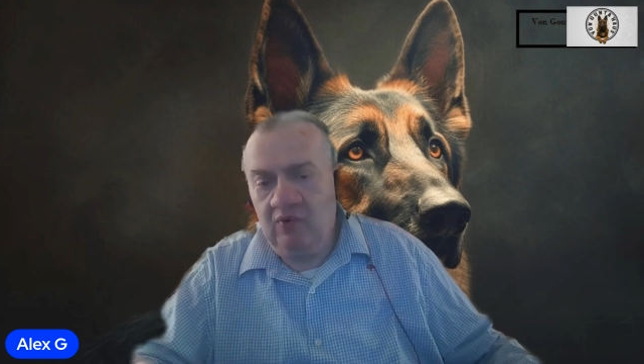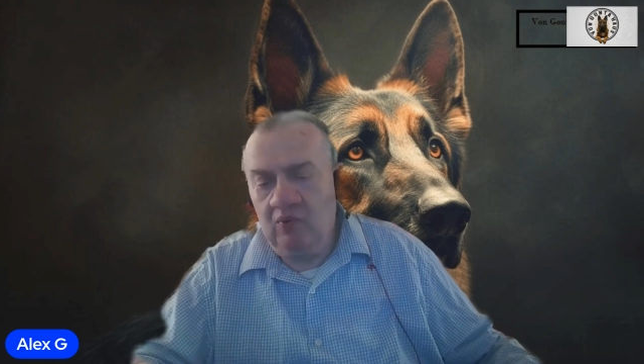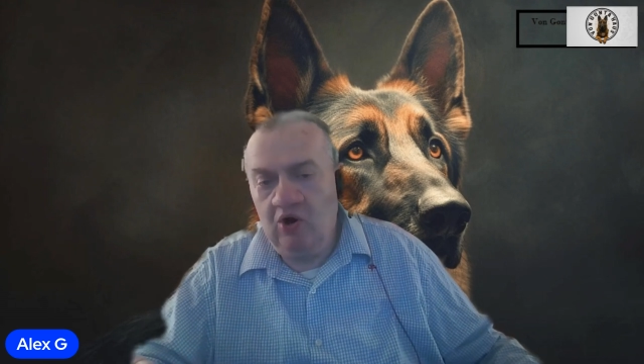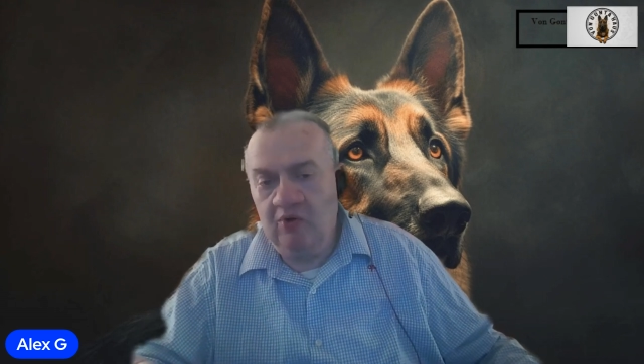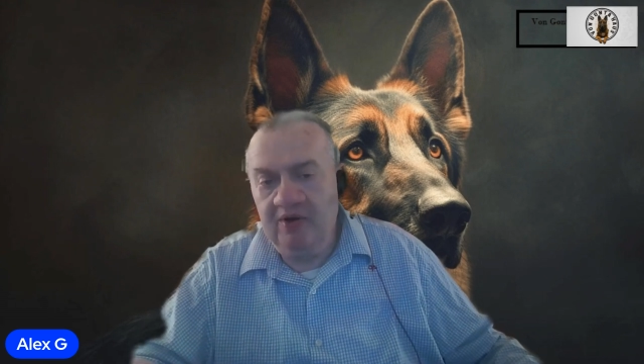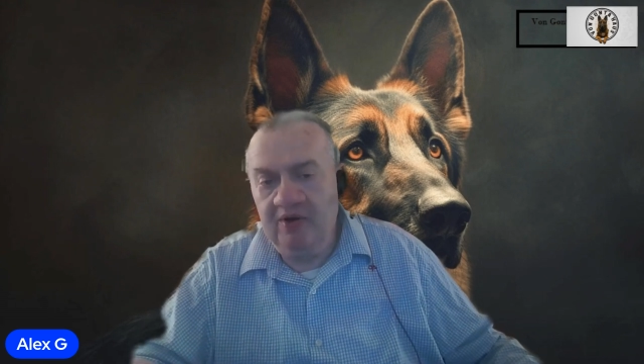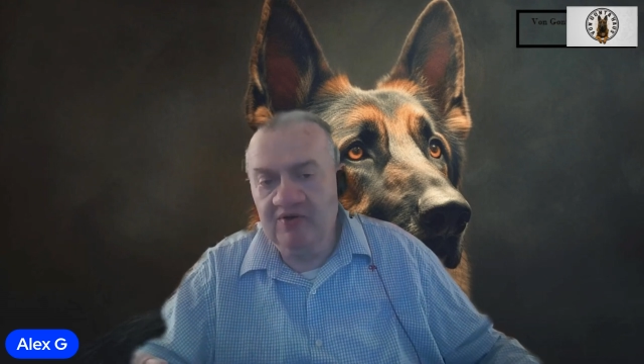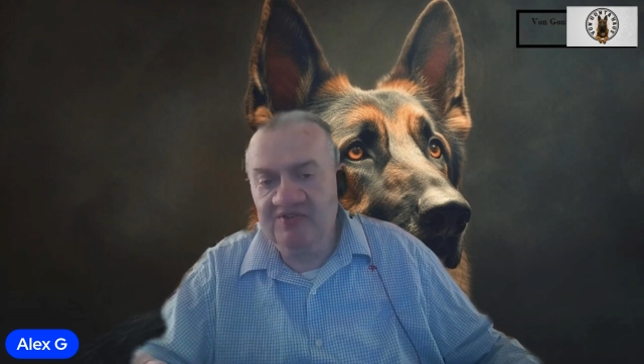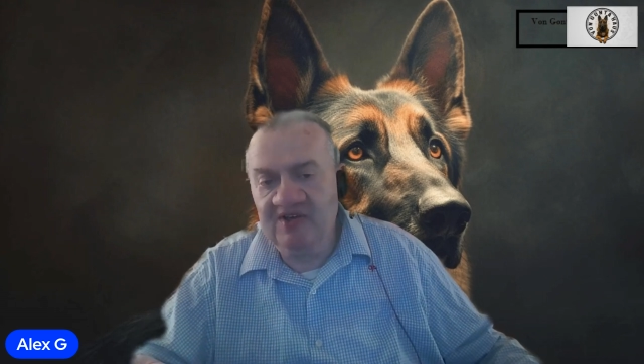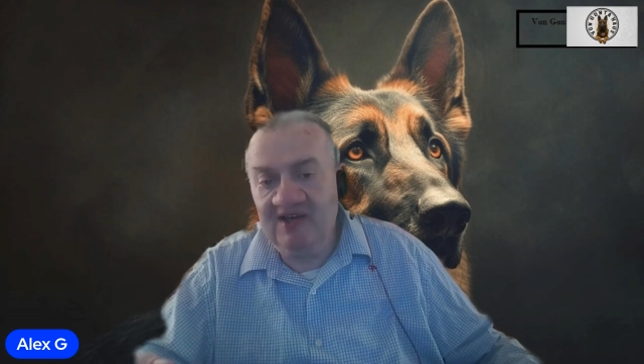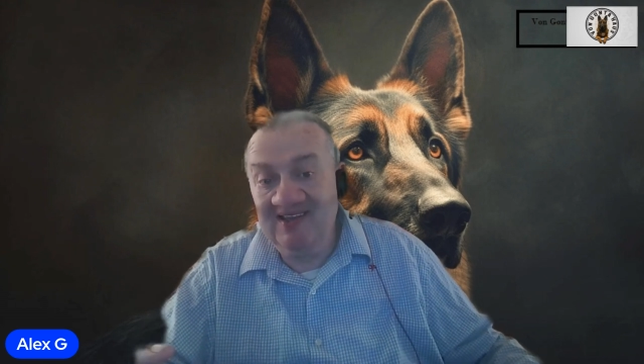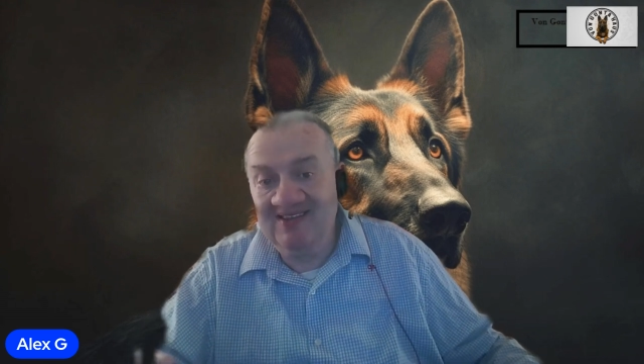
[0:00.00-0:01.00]
a walk because
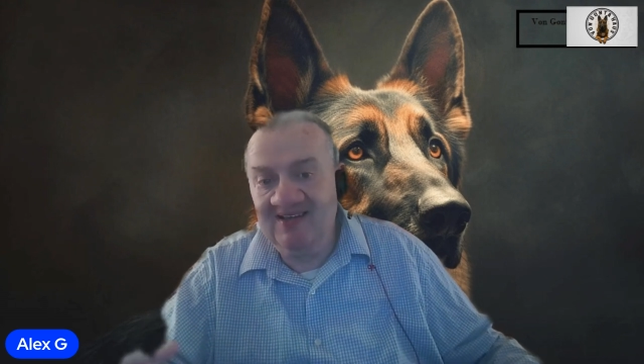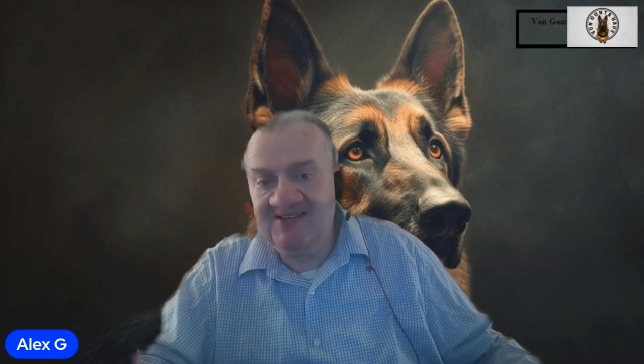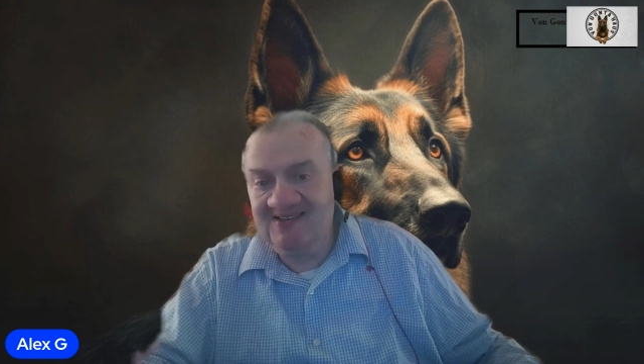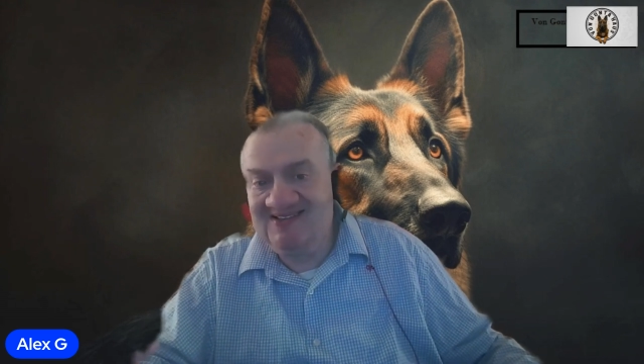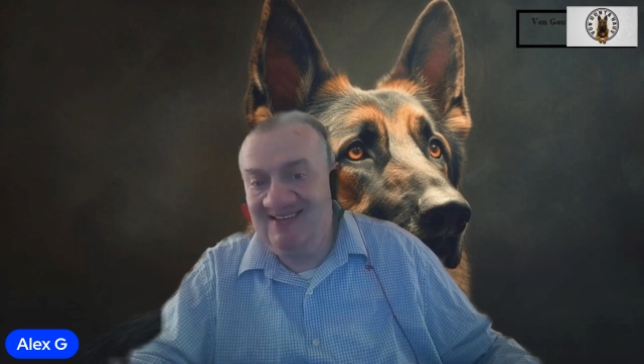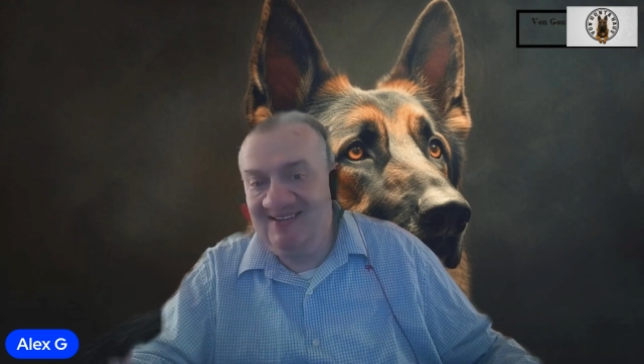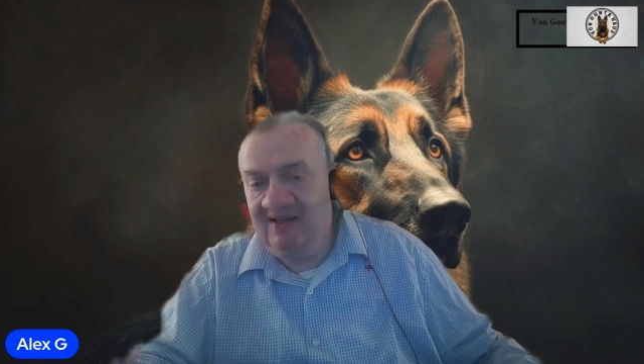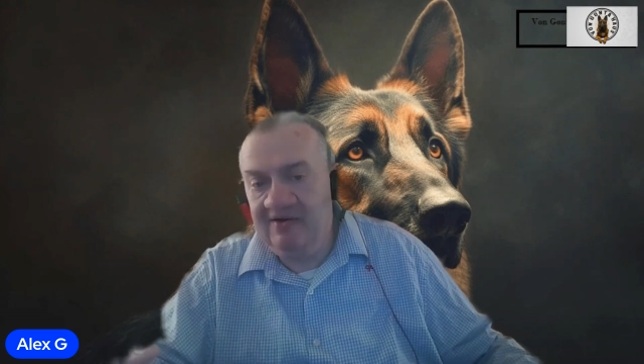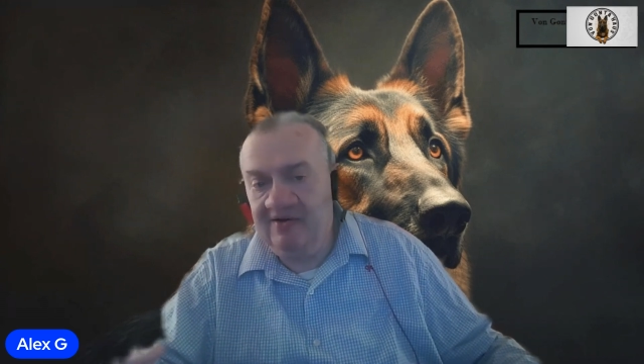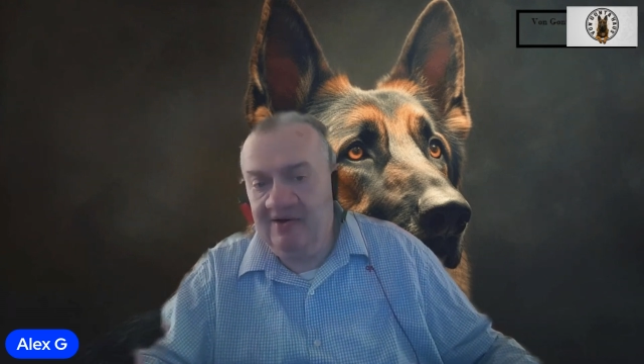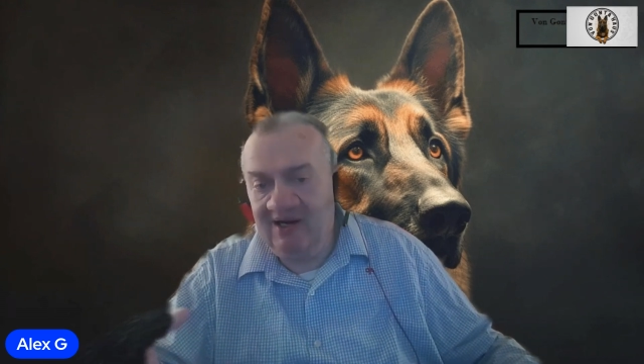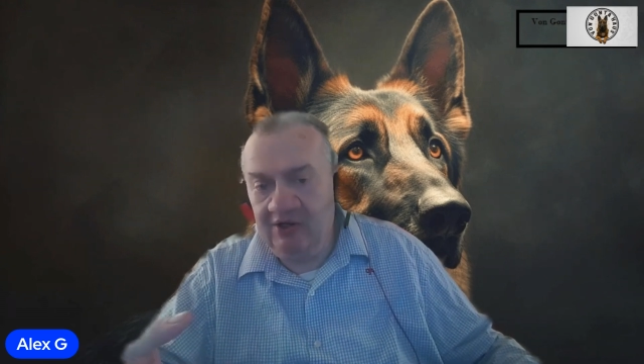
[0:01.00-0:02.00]
it thinks it's the
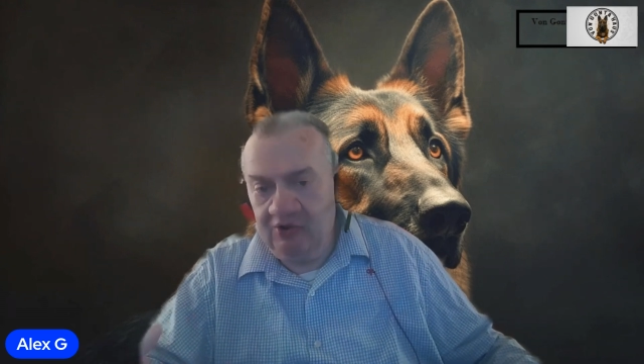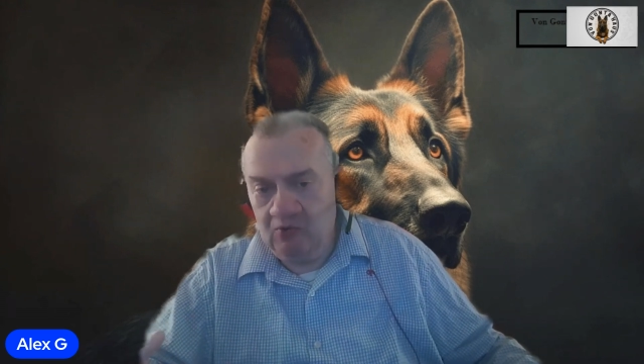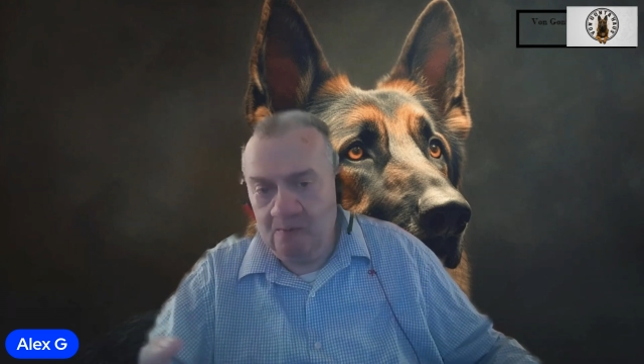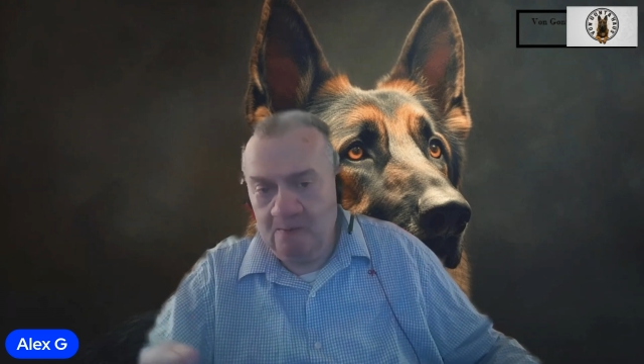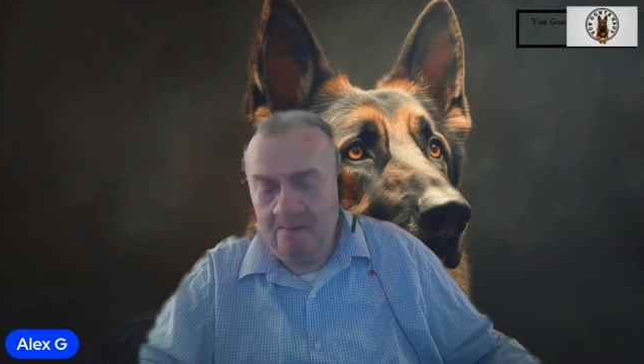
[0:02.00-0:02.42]
leader, not you.